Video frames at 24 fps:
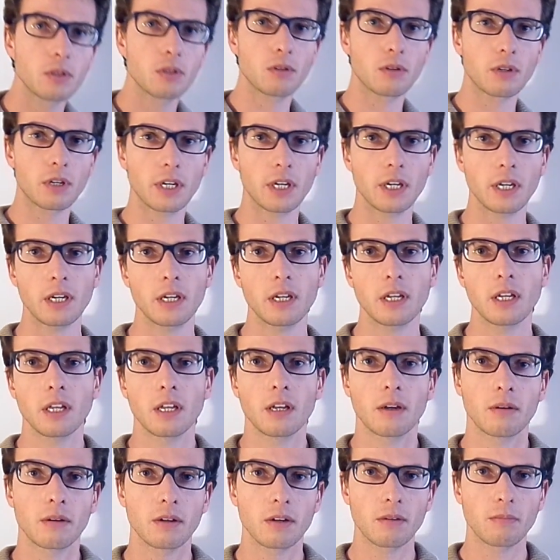Okay,
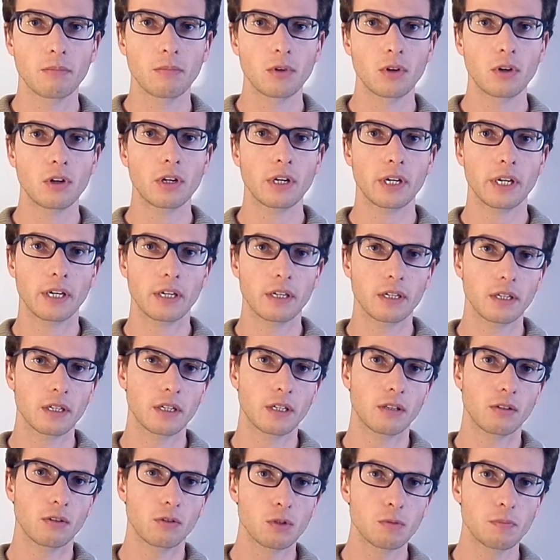more
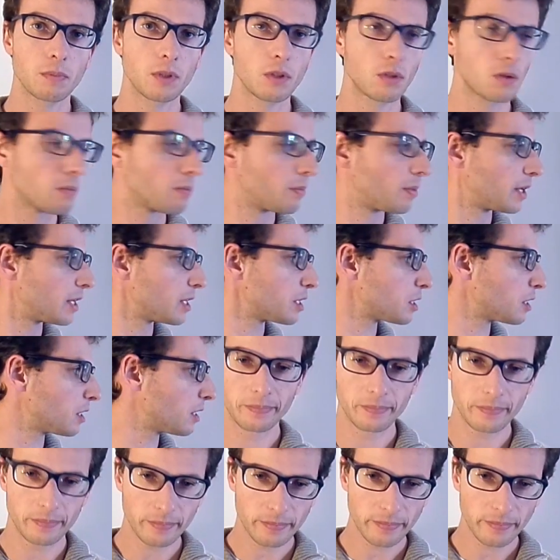low speed compression.